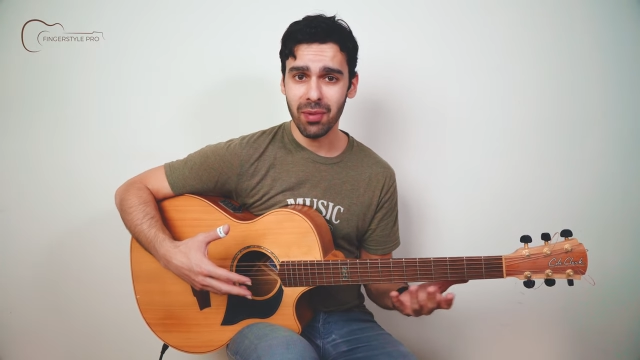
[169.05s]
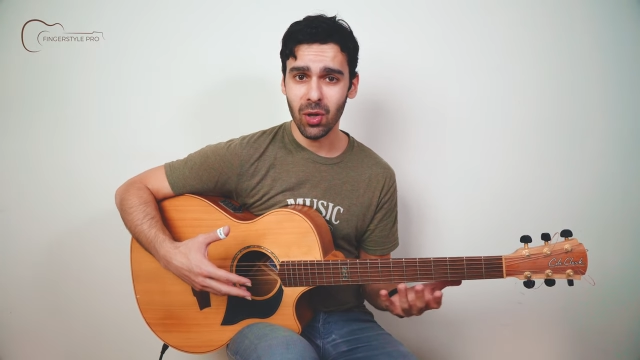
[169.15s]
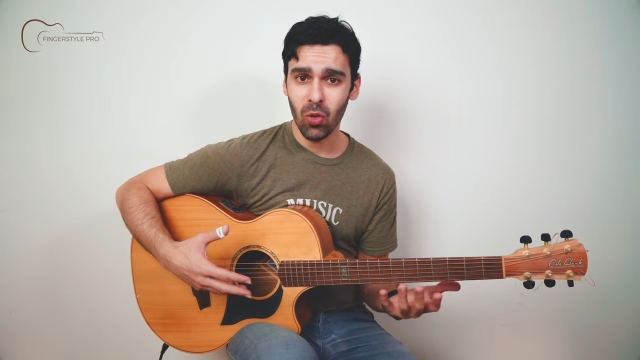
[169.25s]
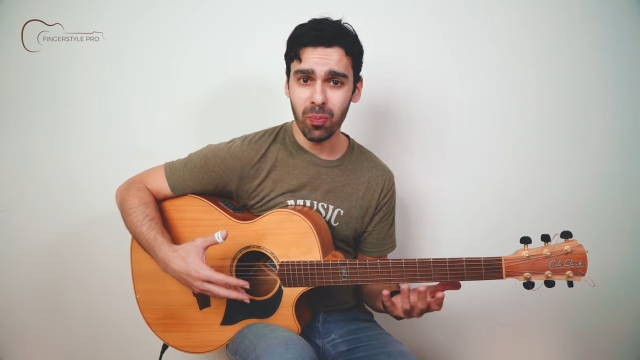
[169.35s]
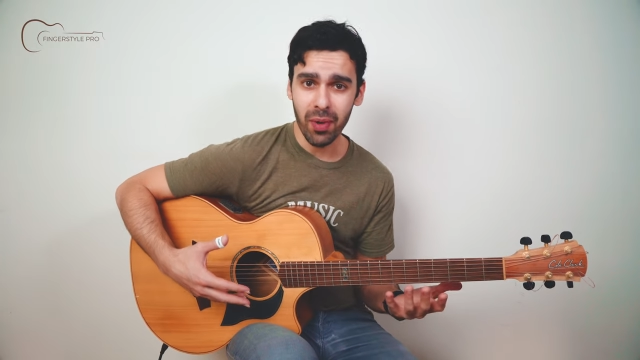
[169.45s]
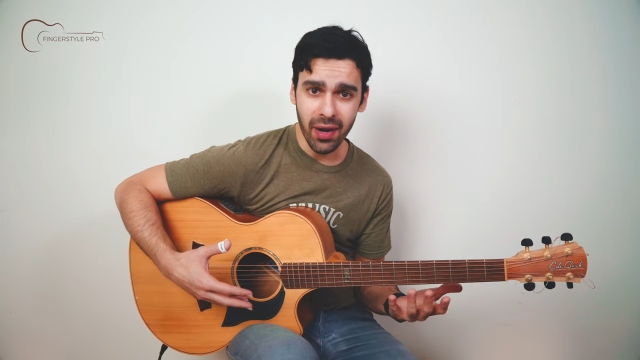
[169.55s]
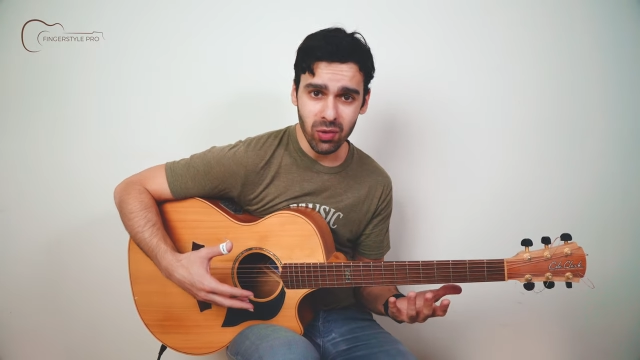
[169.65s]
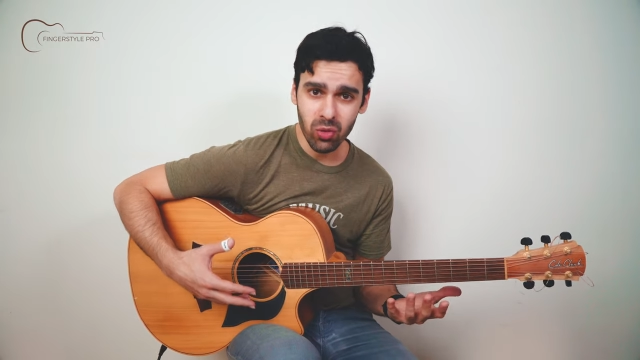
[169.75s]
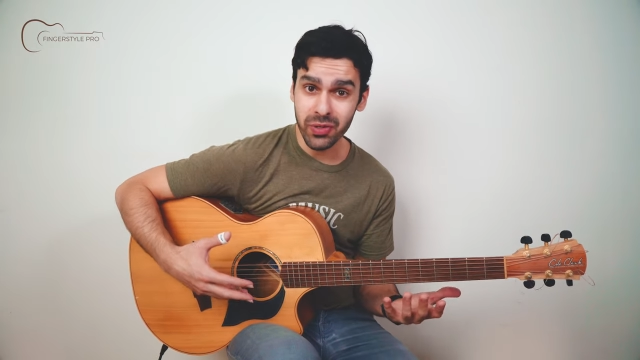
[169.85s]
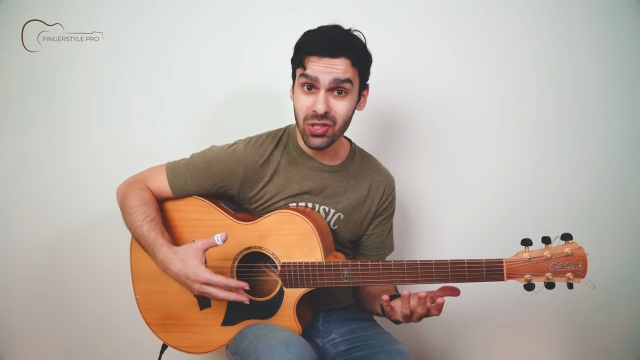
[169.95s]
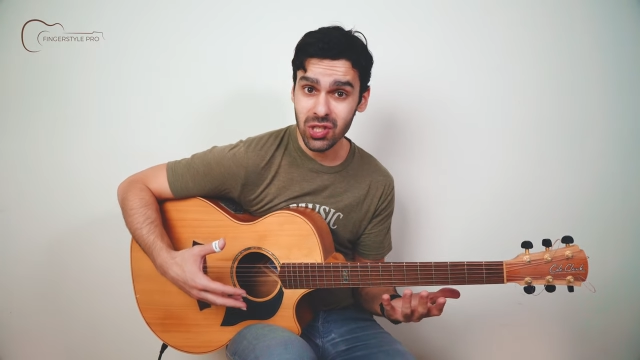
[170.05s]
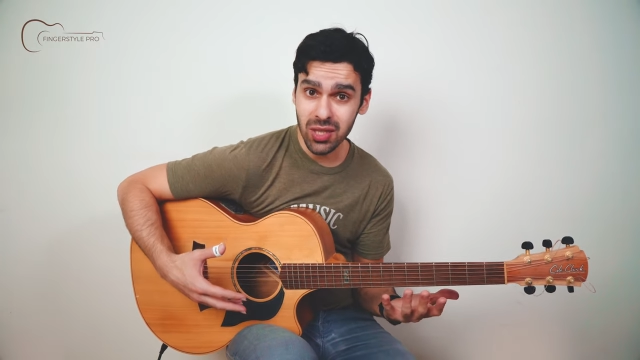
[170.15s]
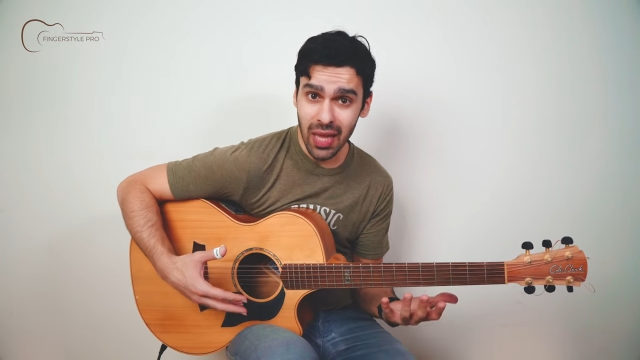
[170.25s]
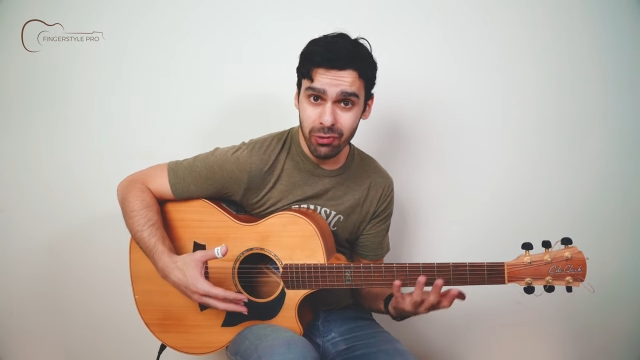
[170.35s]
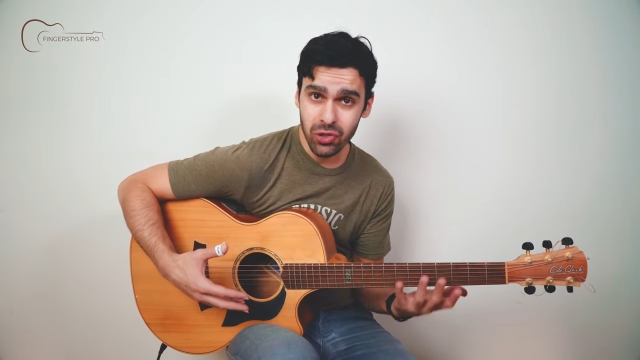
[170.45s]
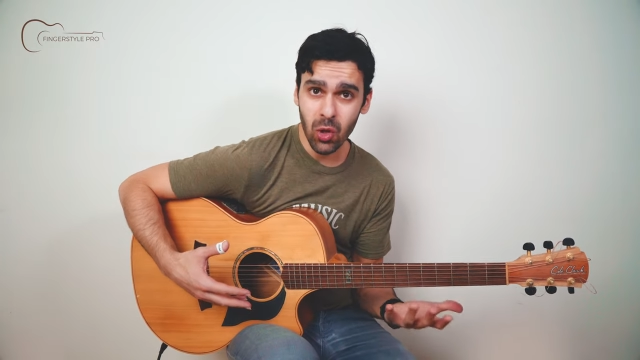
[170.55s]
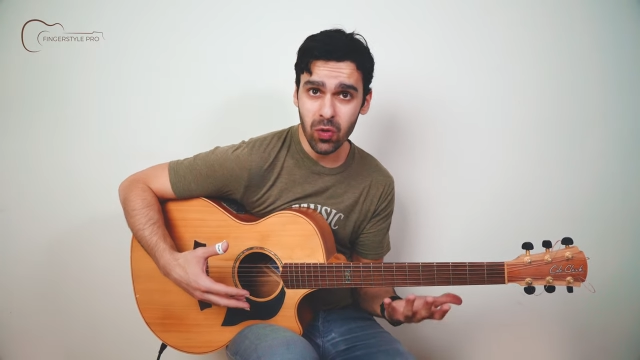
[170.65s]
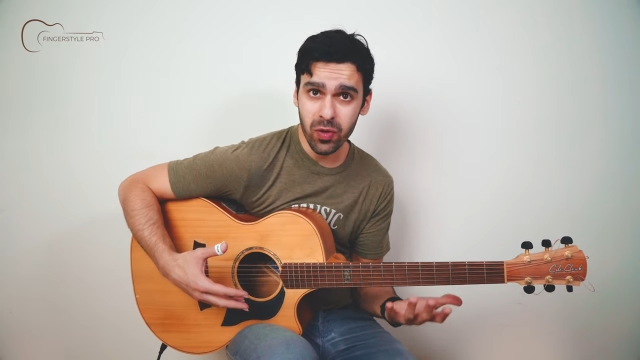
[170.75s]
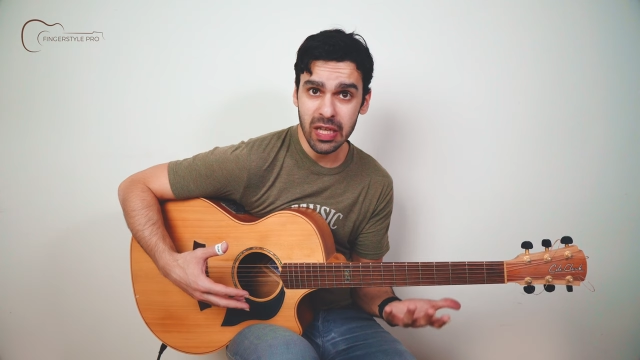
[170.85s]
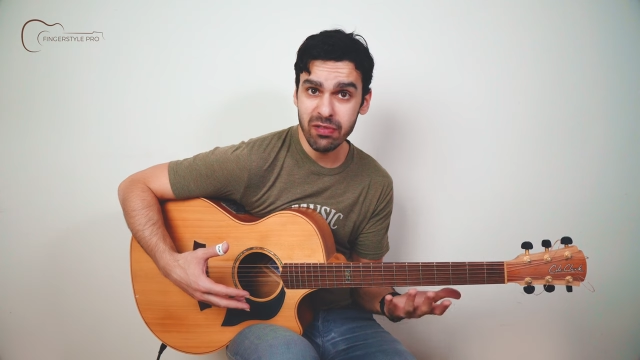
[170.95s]
my whole body would be slouched
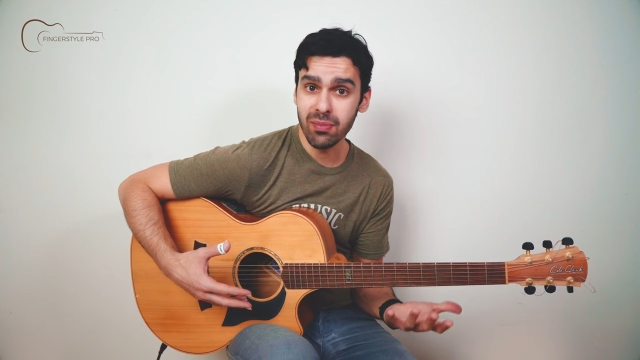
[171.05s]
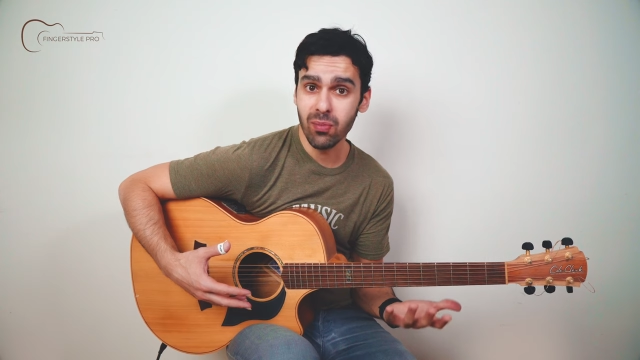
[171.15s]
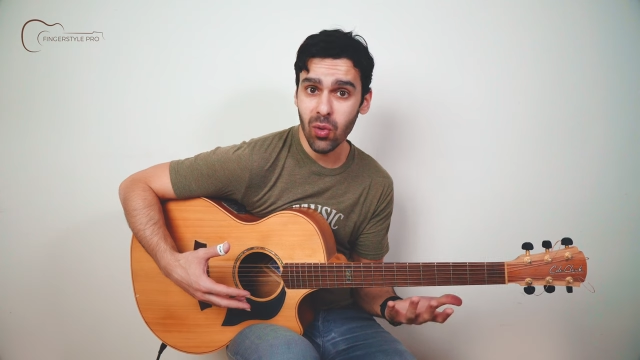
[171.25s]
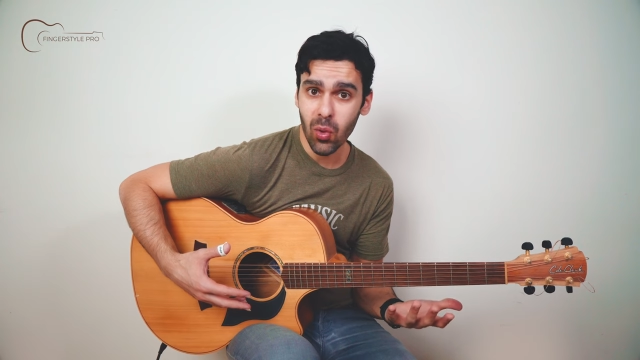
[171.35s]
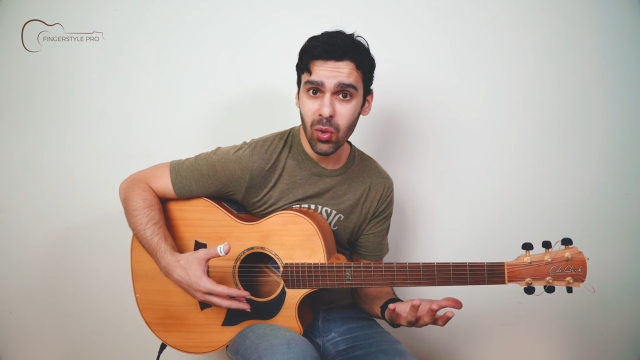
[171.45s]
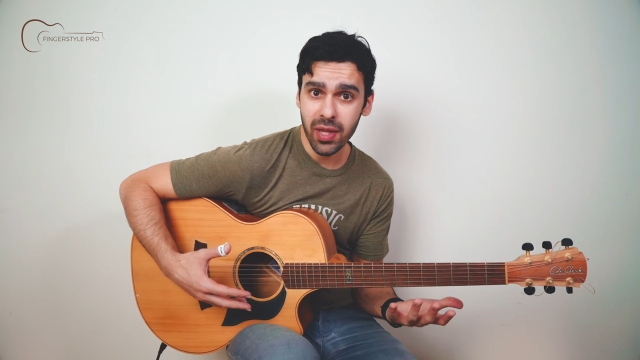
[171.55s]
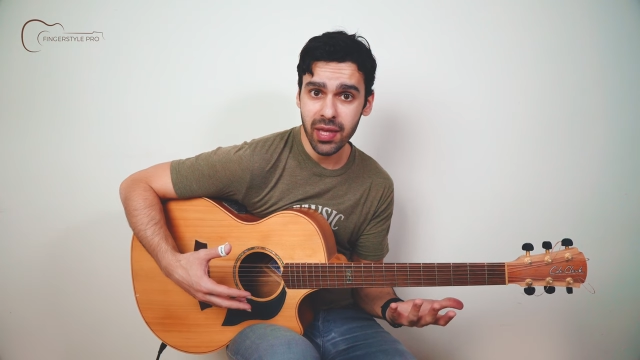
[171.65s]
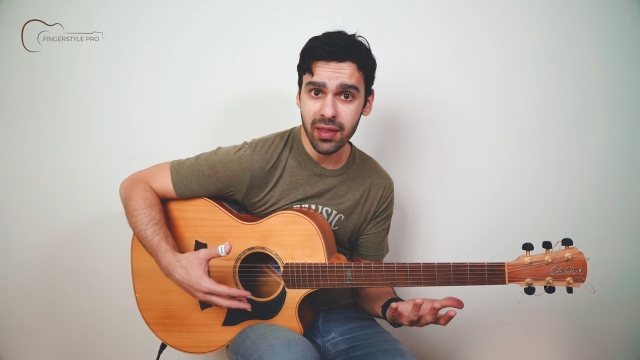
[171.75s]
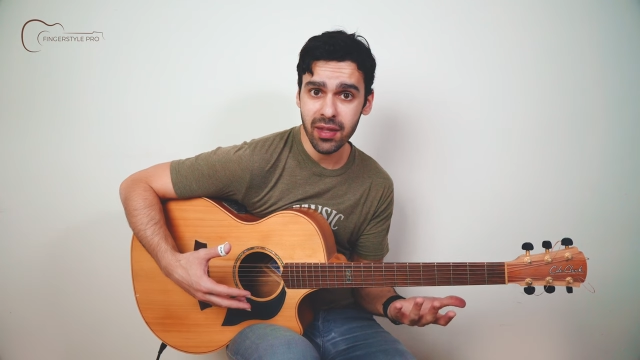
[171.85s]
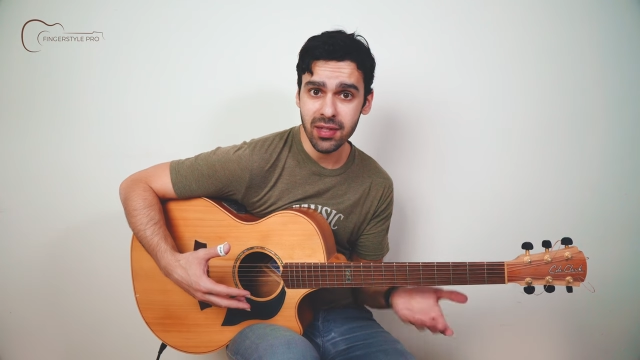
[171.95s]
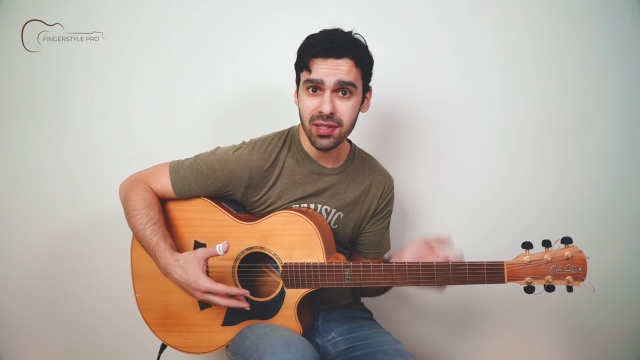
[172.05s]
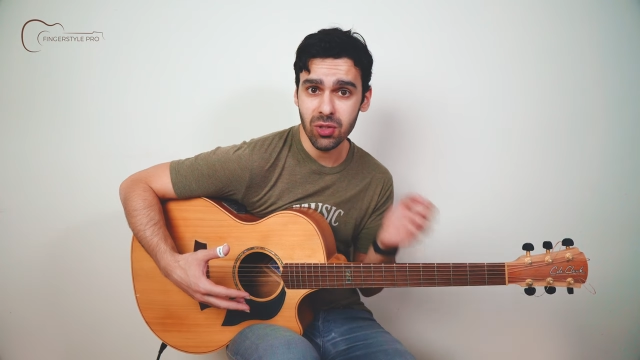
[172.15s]
over even more like this.